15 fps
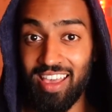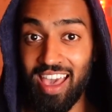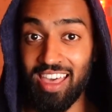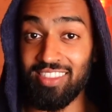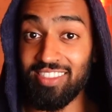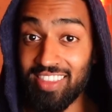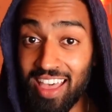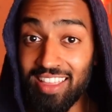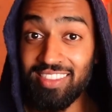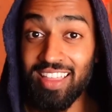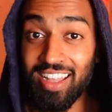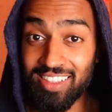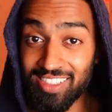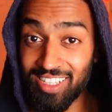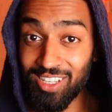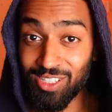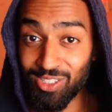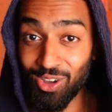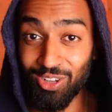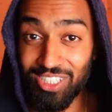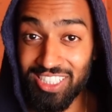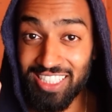And then that
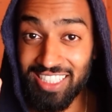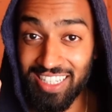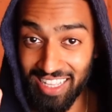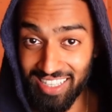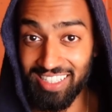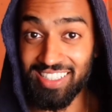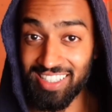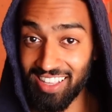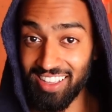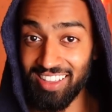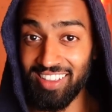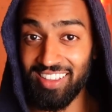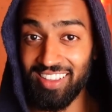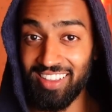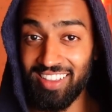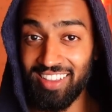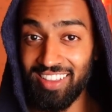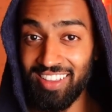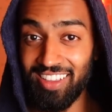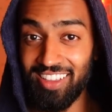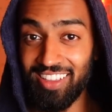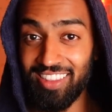TikTok stays there.
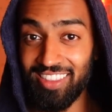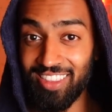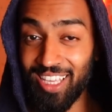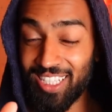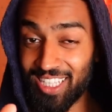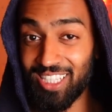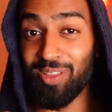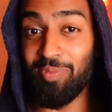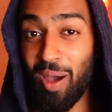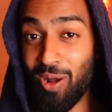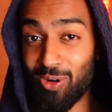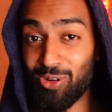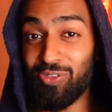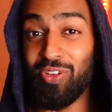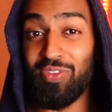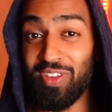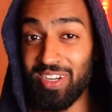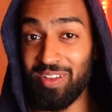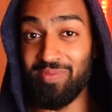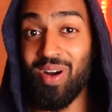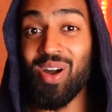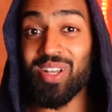This is the power of
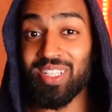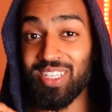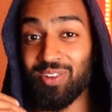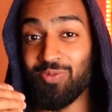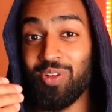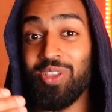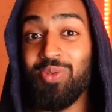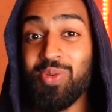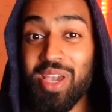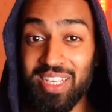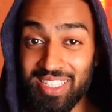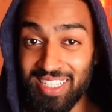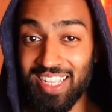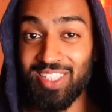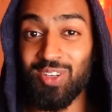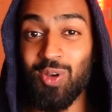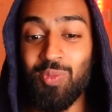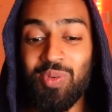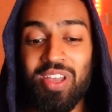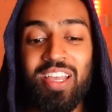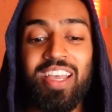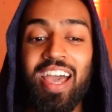affiliate marketing. When you get set
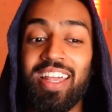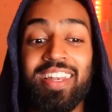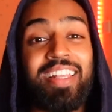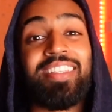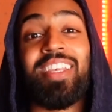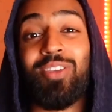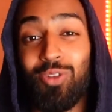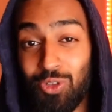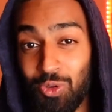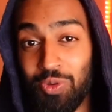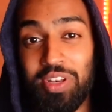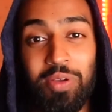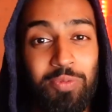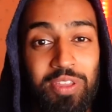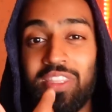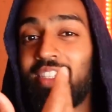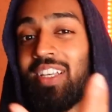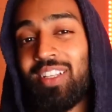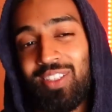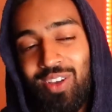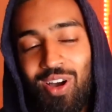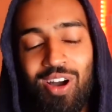up, and let's say you're doing it with
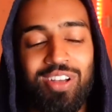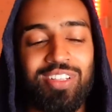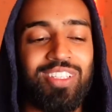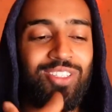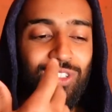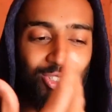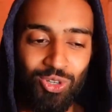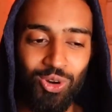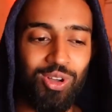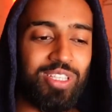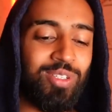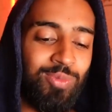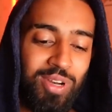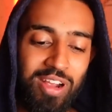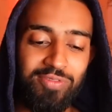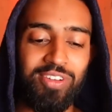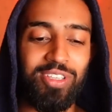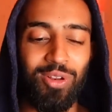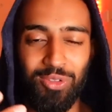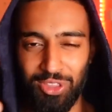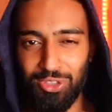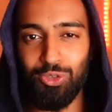TikToks and shorts and whatever, the